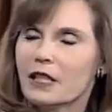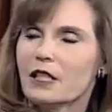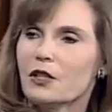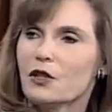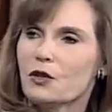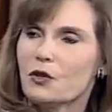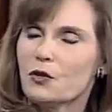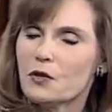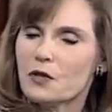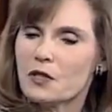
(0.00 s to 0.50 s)
It
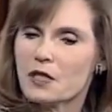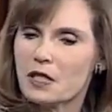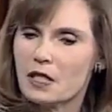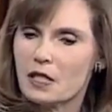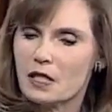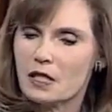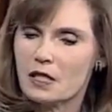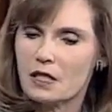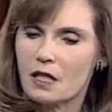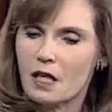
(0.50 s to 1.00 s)

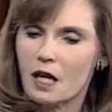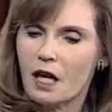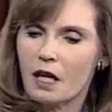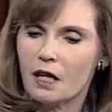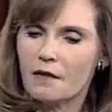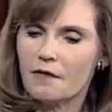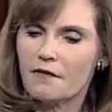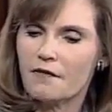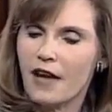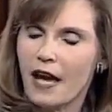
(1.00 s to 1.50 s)
uses
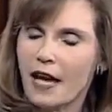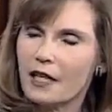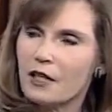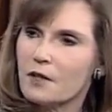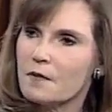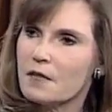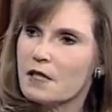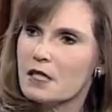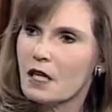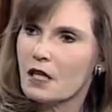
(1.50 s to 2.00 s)

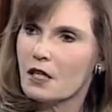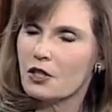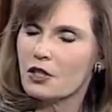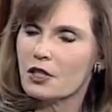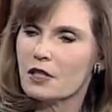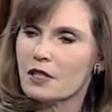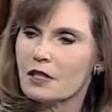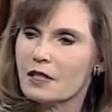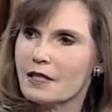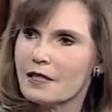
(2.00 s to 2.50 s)
vacuum
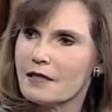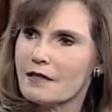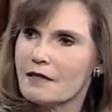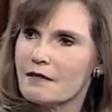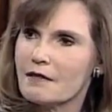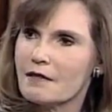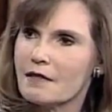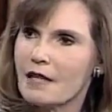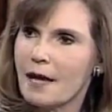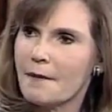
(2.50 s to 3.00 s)
suction. It
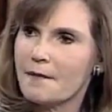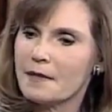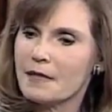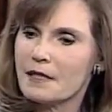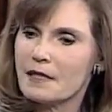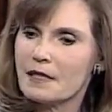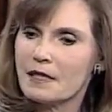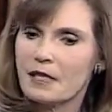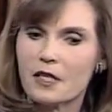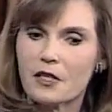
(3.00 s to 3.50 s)

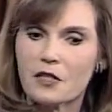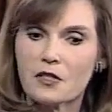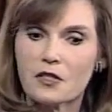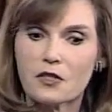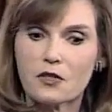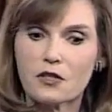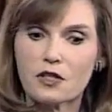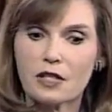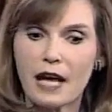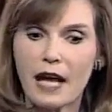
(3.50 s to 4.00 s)
zaps the
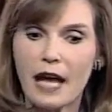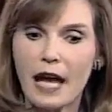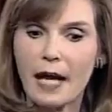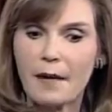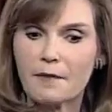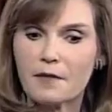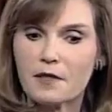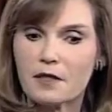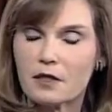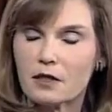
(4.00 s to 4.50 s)
cells. There's
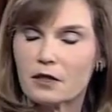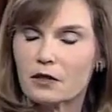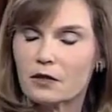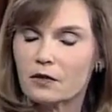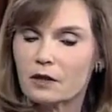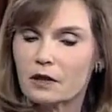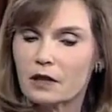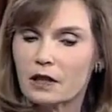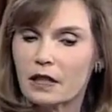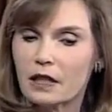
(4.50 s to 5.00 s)

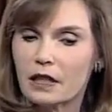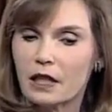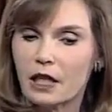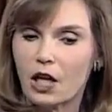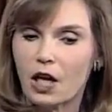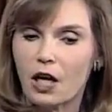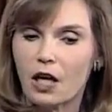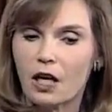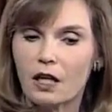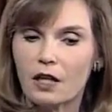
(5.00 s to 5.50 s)

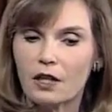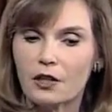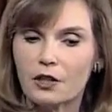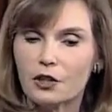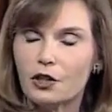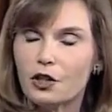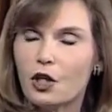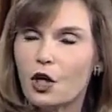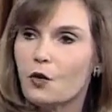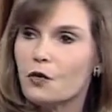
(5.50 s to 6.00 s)
absolutely
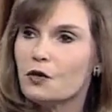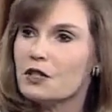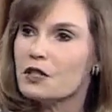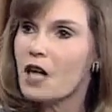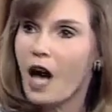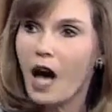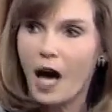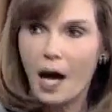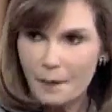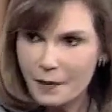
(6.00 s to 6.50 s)
no
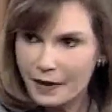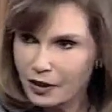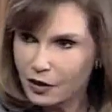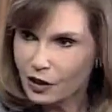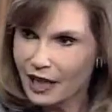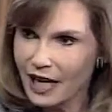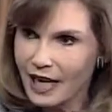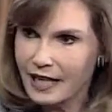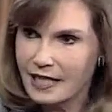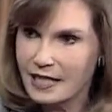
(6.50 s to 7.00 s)

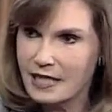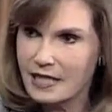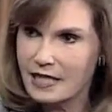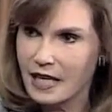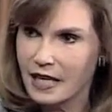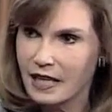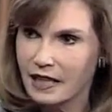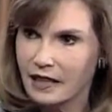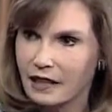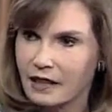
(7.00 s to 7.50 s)
topical
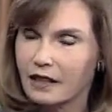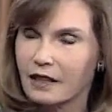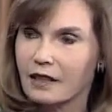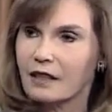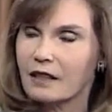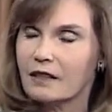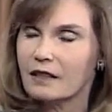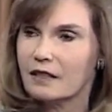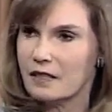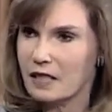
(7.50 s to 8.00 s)
anesthetic
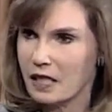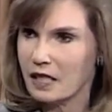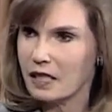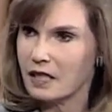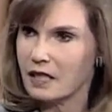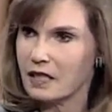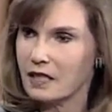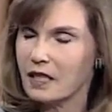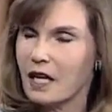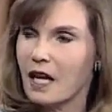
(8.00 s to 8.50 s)

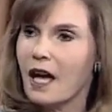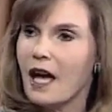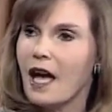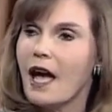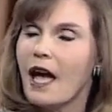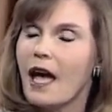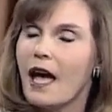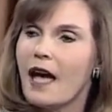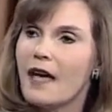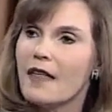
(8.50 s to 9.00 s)
needed.
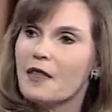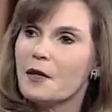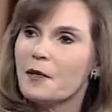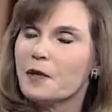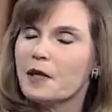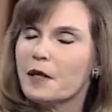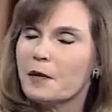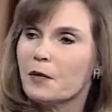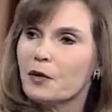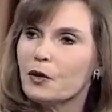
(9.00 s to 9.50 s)
And the
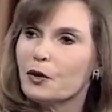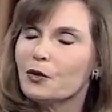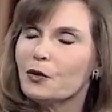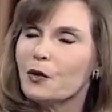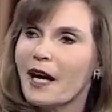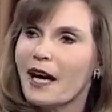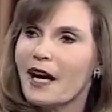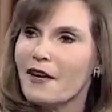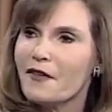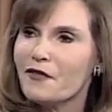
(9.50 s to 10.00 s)
people
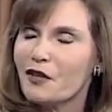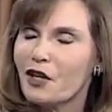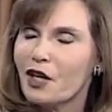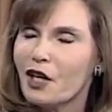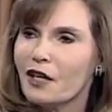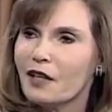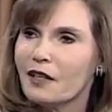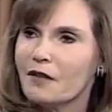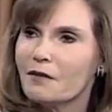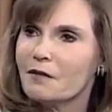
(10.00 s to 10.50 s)
who
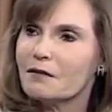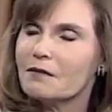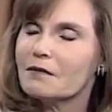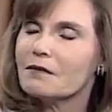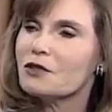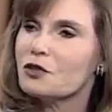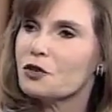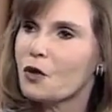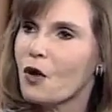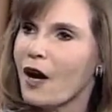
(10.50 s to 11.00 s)
have
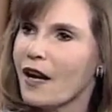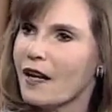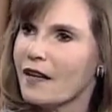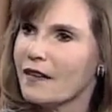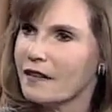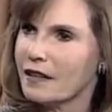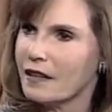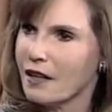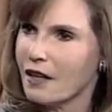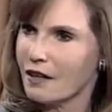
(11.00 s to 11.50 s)

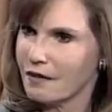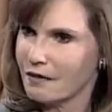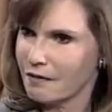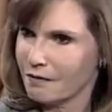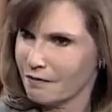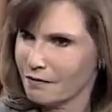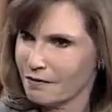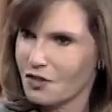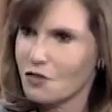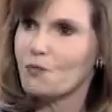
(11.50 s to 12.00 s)
tried the
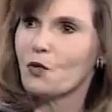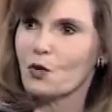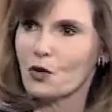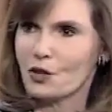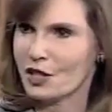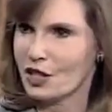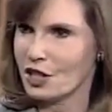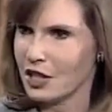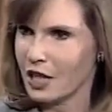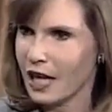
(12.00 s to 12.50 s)

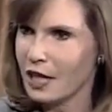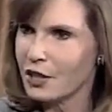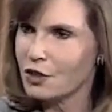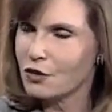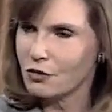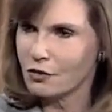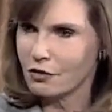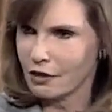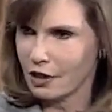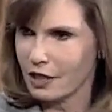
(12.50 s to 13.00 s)
more
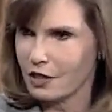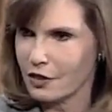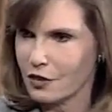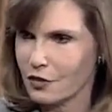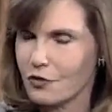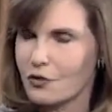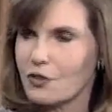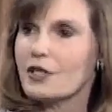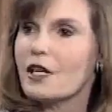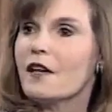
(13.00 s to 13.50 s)
standard
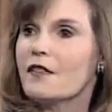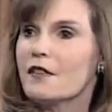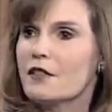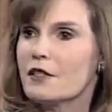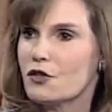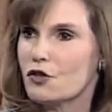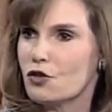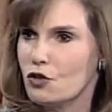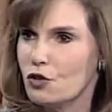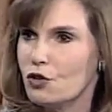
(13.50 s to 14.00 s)
lasers and
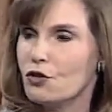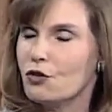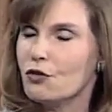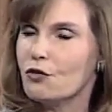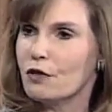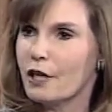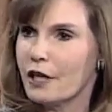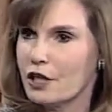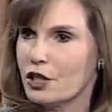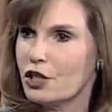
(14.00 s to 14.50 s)
this
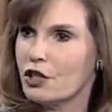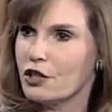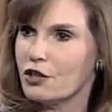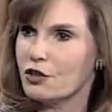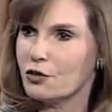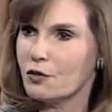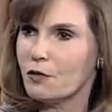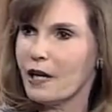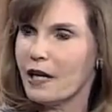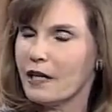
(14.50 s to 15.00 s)
new light
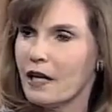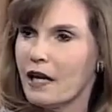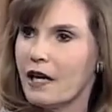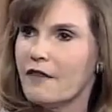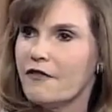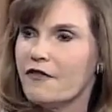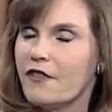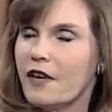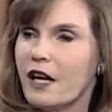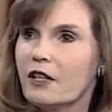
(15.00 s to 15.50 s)
shear duet
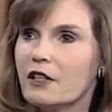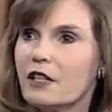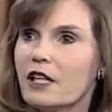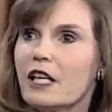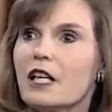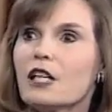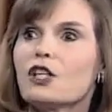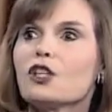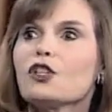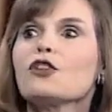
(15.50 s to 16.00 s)
have found
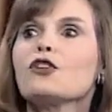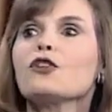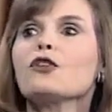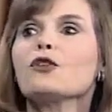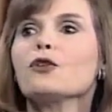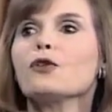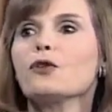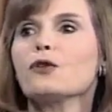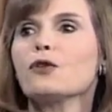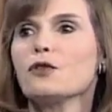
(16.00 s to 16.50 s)
a
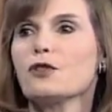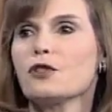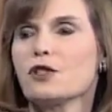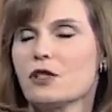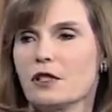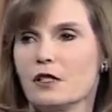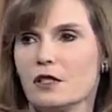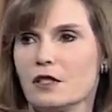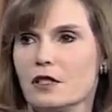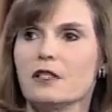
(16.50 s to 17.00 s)

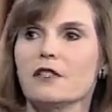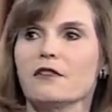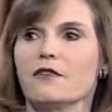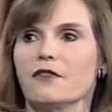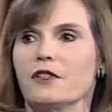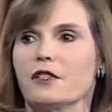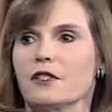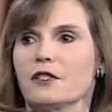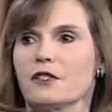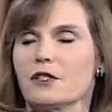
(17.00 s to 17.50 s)
huge
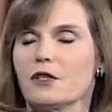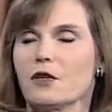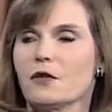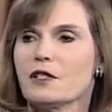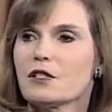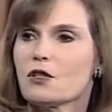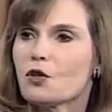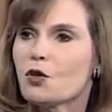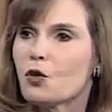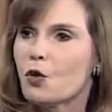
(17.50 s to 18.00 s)
difference.
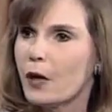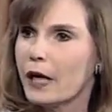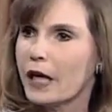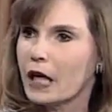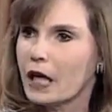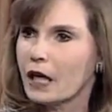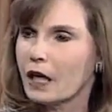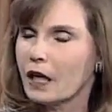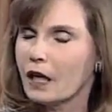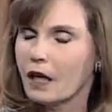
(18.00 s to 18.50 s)
So it's
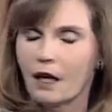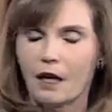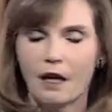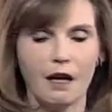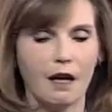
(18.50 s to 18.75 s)
quick